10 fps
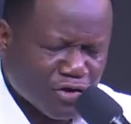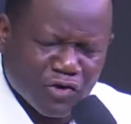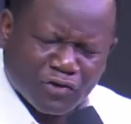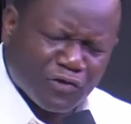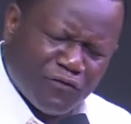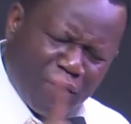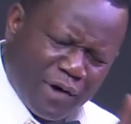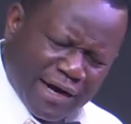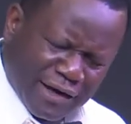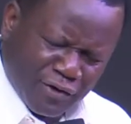not over
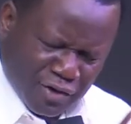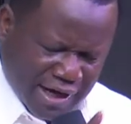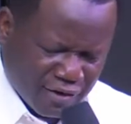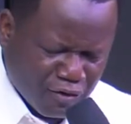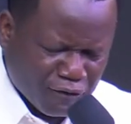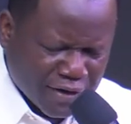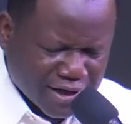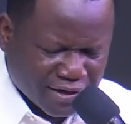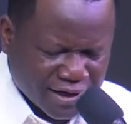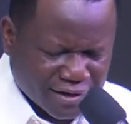one another, over
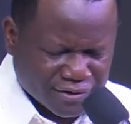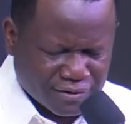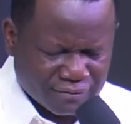creation.